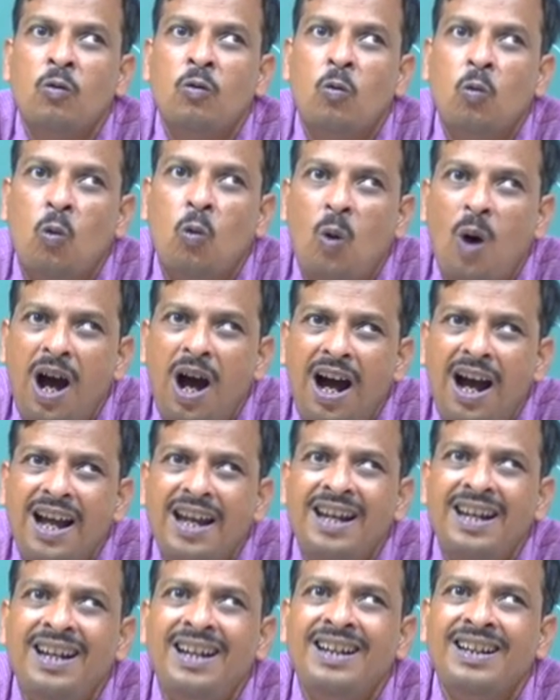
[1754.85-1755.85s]

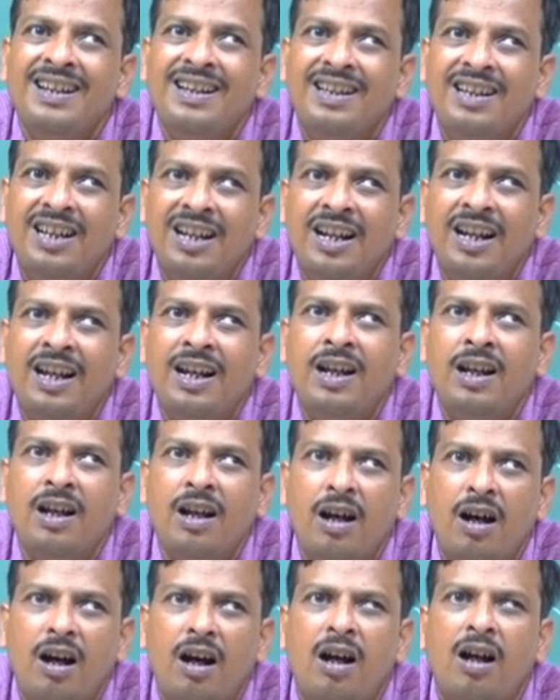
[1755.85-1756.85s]
why they
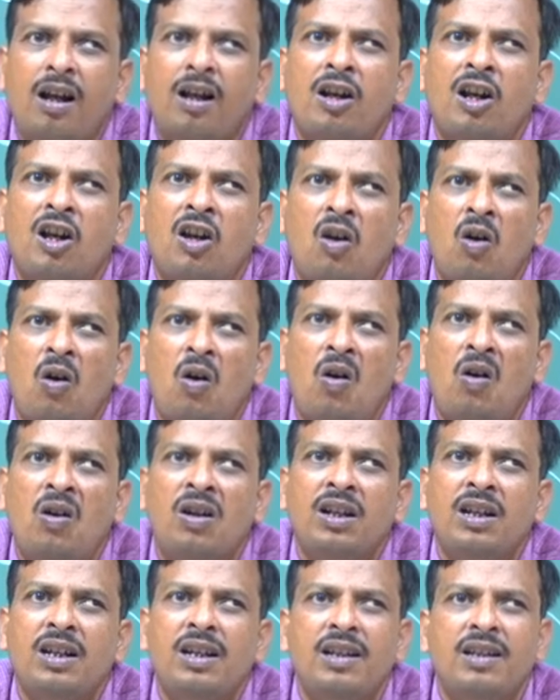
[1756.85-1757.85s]
are
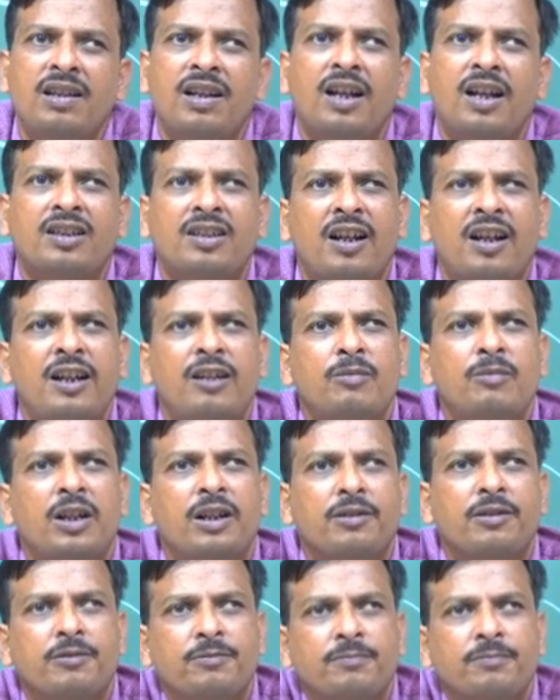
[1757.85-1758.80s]
wrong in the assignment,